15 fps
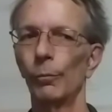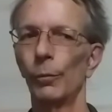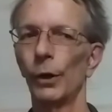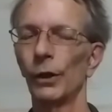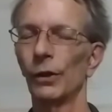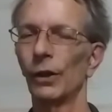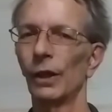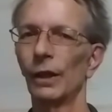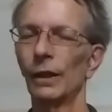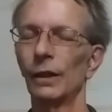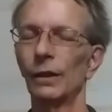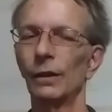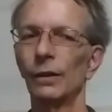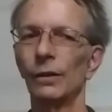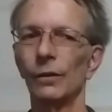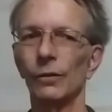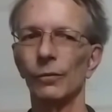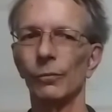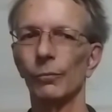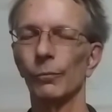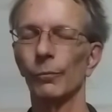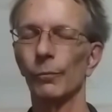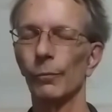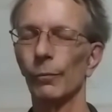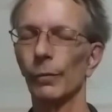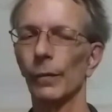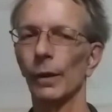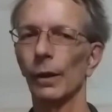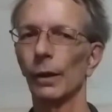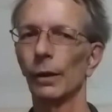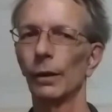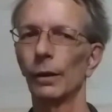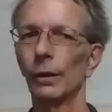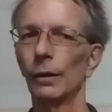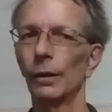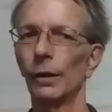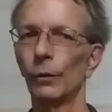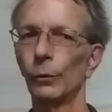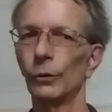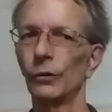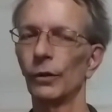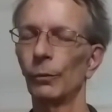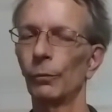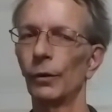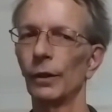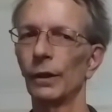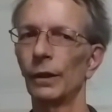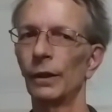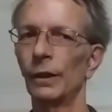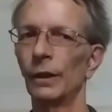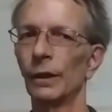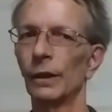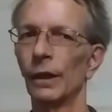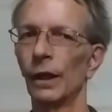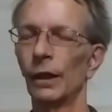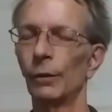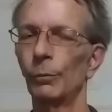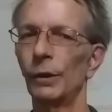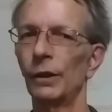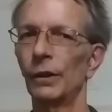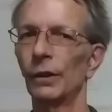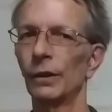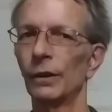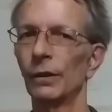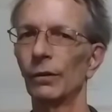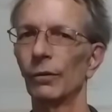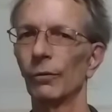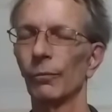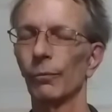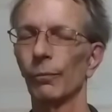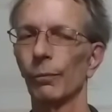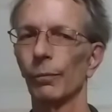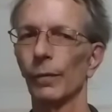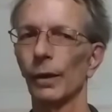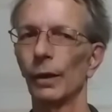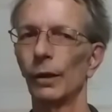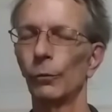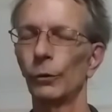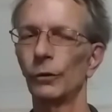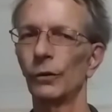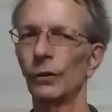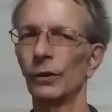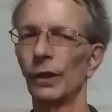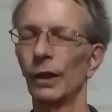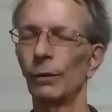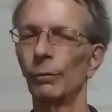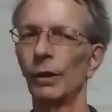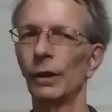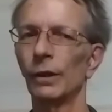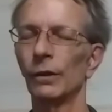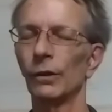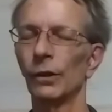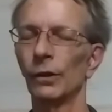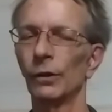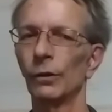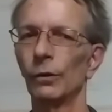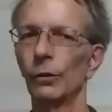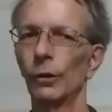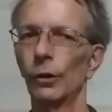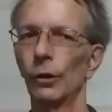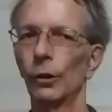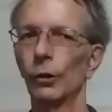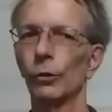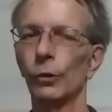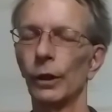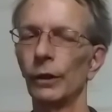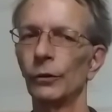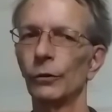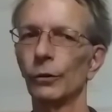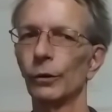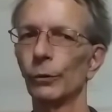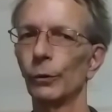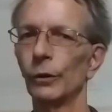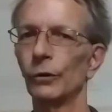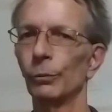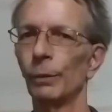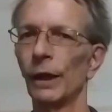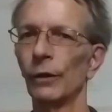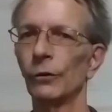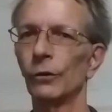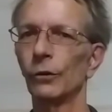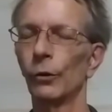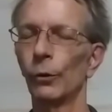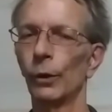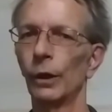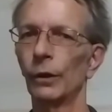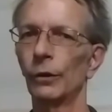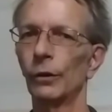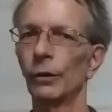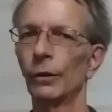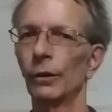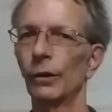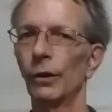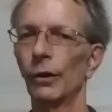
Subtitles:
But then there was something in the economy that, it was the time that Chrysler was about to go under,